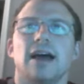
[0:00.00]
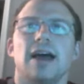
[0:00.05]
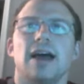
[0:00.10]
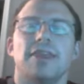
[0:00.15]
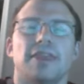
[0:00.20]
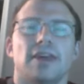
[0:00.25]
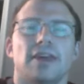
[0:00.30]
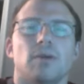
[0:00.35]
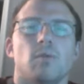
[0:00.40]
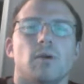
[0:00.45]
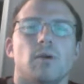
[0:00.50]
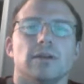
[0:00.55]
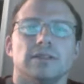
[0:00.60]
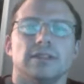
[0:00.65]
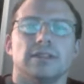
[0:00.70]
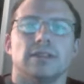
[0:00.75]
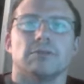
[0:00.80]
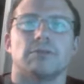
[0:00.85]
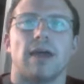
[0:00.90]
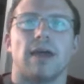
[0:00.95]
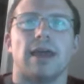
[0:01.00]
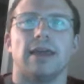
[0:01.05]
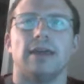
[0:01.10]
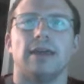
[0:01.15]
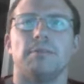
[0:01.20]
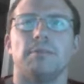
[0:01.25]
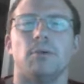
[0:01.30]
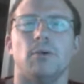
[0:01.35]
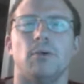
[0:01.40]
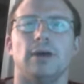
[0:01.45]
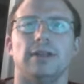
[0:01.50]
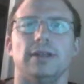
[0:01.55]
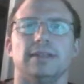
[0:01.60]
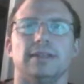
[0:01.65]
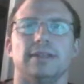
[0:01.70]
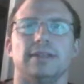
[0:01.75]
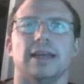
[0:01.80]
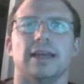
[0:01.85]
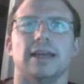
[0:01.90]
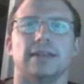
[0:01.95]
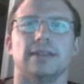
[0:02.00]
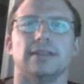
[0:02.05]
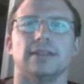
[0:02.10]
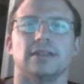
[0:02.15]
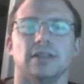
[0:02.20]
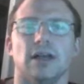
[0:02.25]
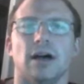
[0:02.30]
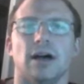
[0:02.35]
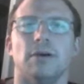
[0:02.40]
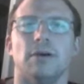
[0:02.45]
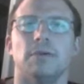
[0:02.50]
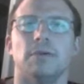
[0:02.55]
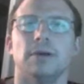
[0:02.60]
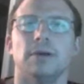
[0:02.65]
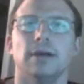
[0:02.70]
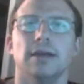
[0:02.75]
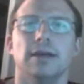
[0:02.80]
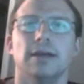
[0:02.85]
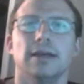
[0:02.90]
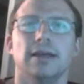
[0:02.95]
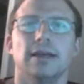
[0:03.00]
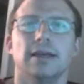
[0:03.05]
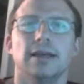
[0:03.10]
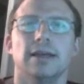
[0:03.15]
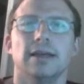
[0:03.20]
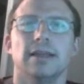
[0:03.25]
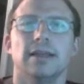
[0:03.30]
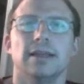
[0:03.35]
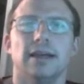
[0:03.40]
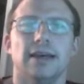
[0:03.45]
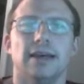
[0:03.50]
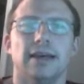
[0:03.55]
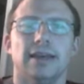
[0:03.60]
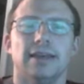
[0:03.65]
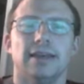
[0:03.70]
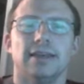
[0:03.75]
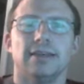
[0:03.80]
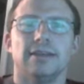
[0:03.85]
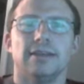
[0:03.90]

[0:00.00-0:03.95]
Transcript: I think once the ranking points get this low, like